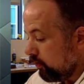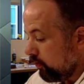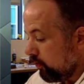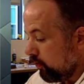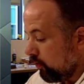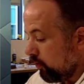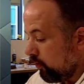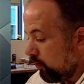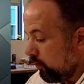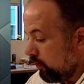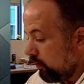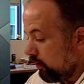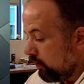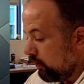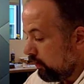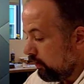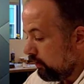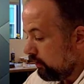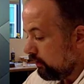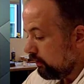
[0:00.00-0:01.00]

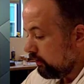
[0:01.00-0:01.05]
or